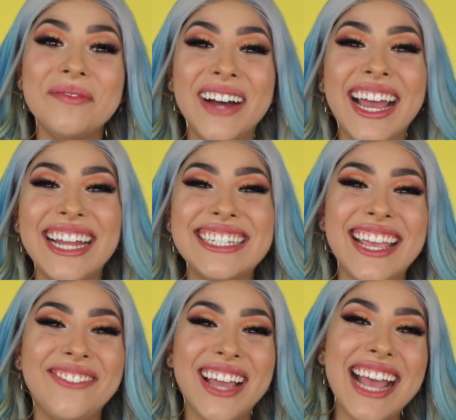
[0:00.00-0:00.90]
But
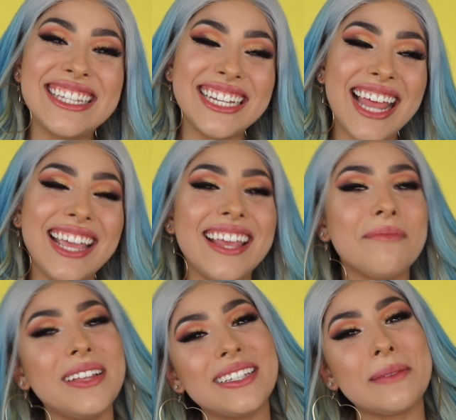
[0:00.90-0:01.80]
if you guys did like
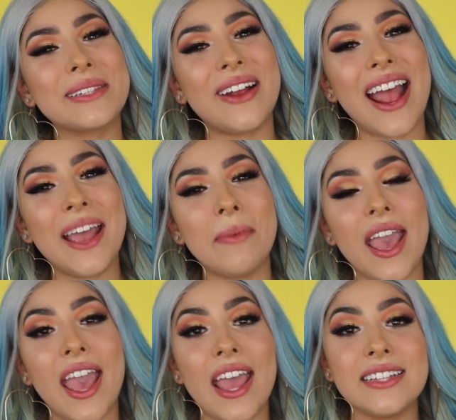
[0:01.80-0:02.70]
it, please subscribe,
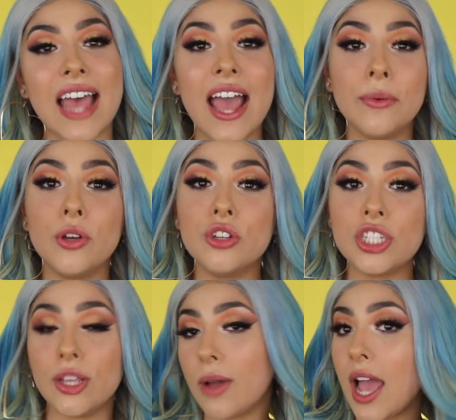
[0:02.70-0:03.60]
and I will
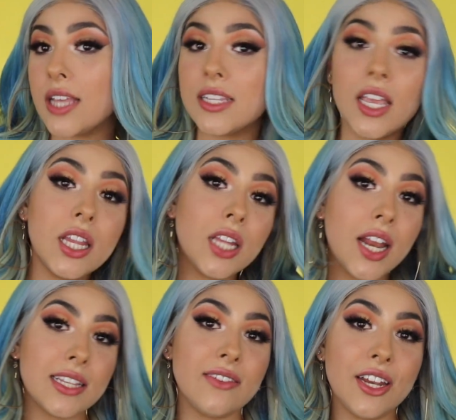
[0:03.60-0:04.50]
see you guys in the
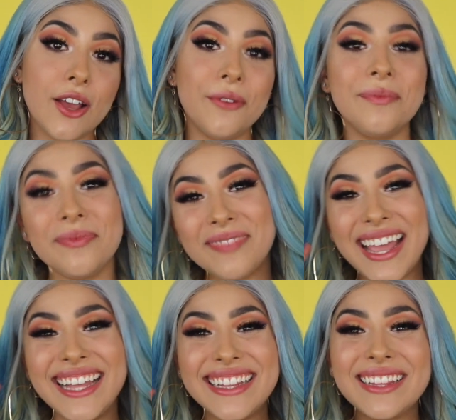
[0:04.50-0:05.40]
next video.
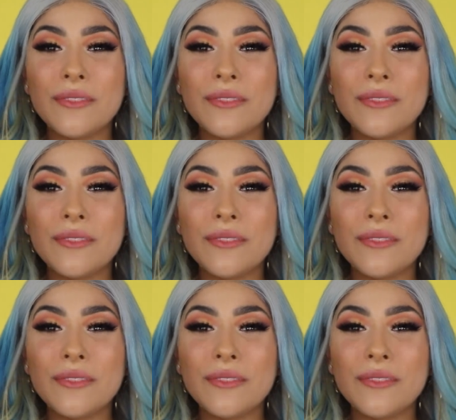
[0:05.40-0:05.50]
Bye.